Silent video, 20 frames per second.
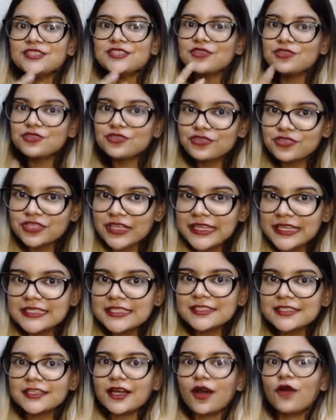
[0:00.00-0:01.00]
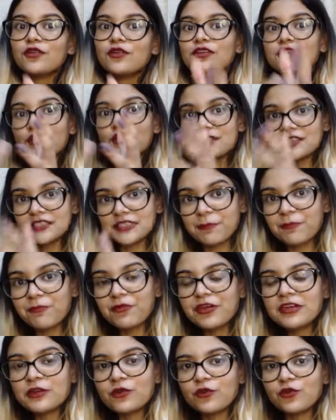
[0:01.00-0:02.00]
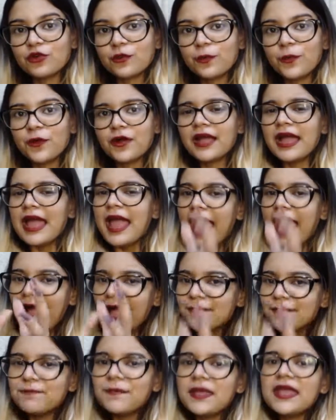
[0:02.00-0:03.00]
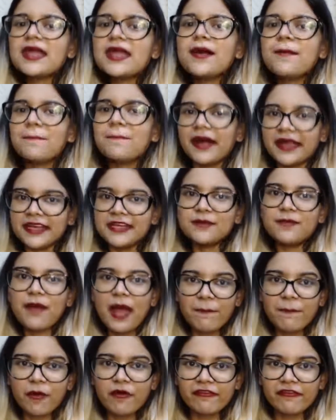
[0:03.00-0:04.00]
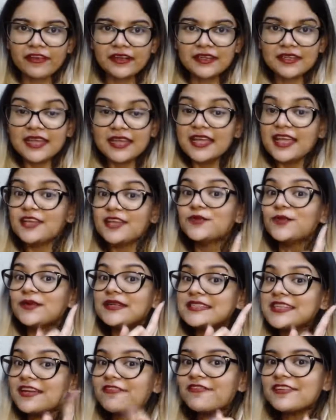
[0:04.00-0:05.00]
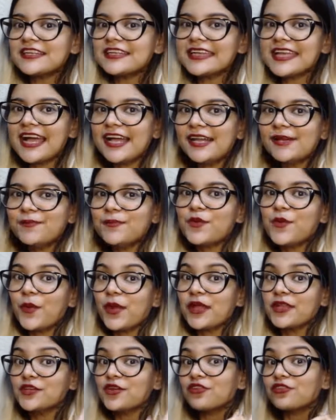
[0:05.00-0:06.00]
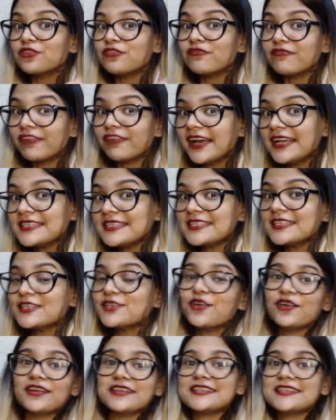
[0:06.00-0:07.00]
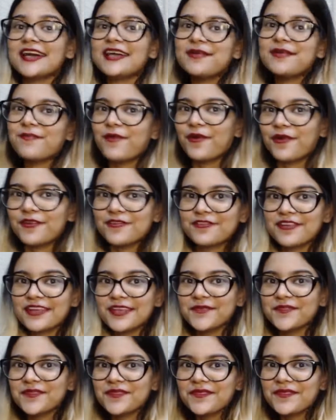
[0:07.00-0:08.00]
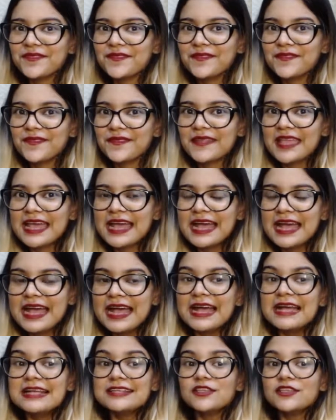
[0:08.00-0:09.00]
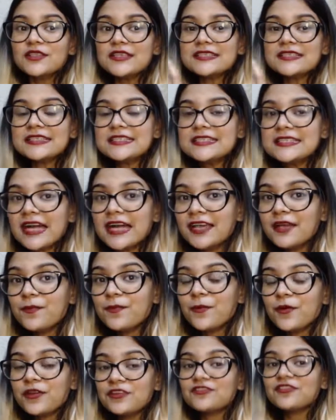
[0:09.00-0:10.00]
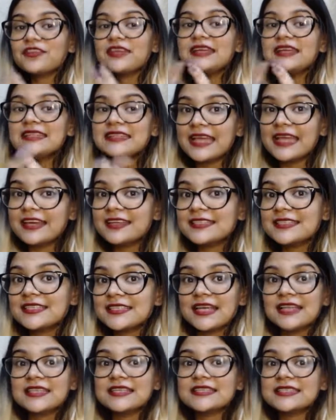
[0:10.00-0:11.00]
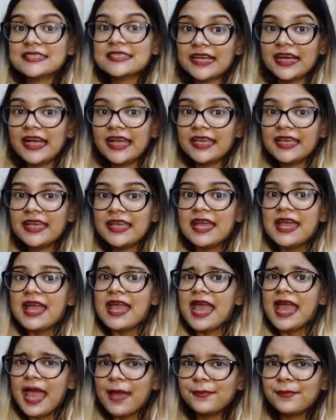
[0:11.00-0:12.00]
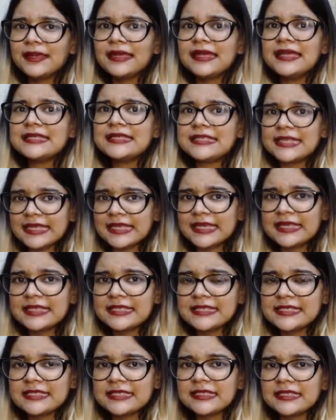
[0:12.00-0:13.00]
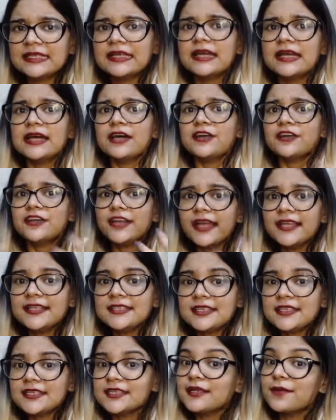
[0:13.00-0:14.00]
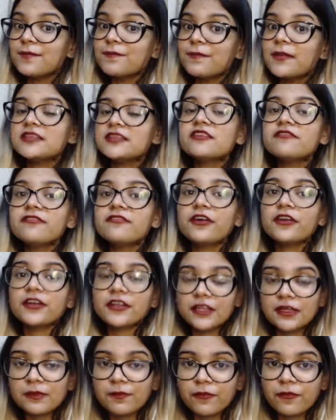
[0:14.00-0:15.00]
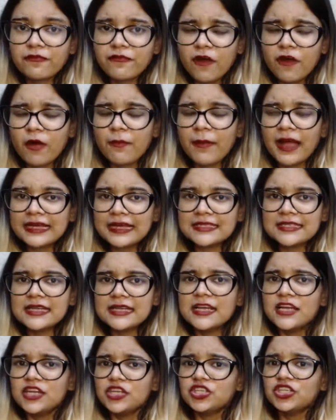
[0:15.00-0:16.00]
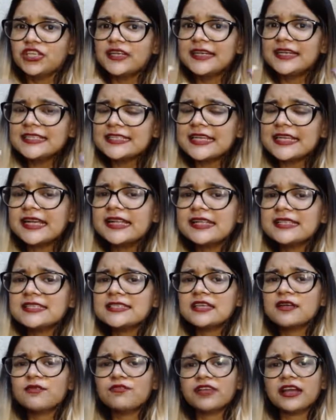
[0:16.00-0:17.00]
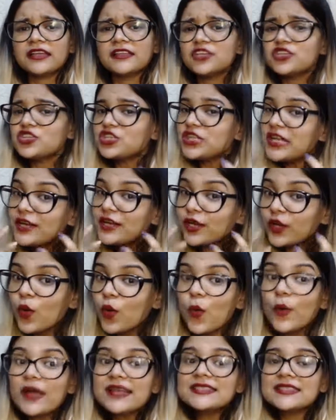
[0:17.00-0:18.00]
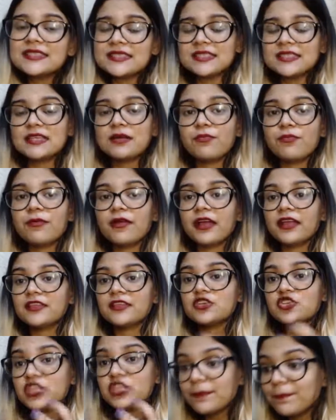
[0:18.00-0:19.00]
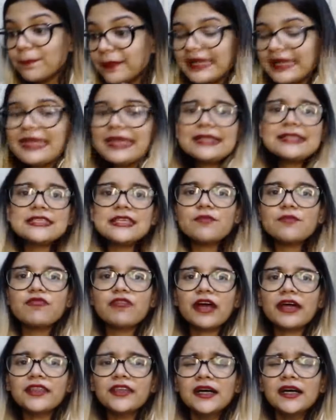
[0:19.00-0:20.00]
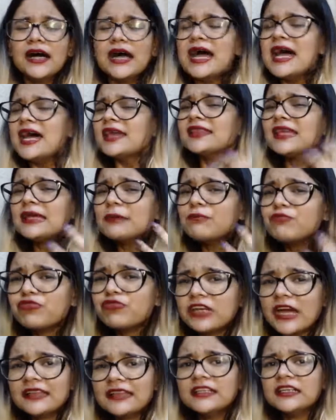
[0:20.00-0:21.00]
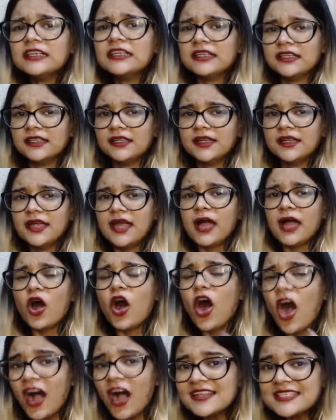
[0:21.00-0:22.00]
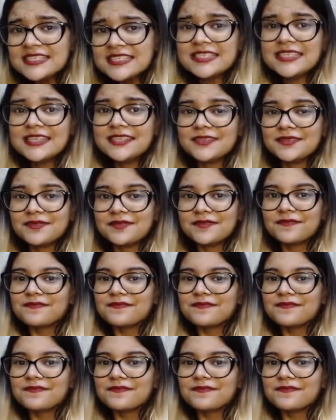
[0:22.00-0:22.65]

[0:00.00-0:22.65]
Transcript: you to write it down in your separate notebook and make a mind map of it. It will definitely help you when you're revising your entire poetry. So this entire poetry, There is Another Sky, Emily Dickinson writes it in a metaphorical format. She tells her brother, she requests her brother, she pleads her brother that, brother, Austin,